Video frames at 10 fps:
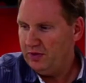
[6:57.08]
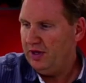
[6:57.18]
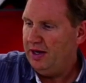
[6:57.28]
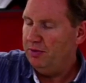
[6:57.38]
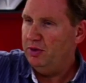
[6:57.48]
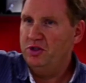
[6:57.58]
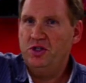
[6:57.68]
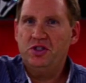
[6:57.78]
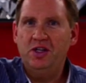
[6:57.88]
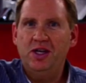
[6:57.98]
And we'll
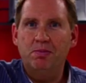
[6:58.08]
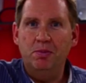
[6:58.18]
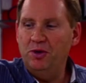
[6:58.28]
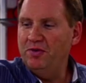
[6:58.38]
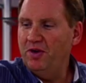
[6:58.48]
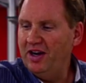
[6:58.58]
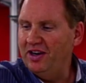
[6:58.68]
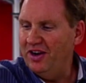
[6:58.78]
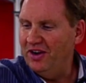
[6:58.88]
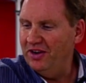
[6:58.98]
just keep moving right
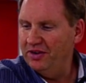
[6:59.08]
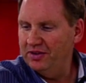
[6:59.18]
along.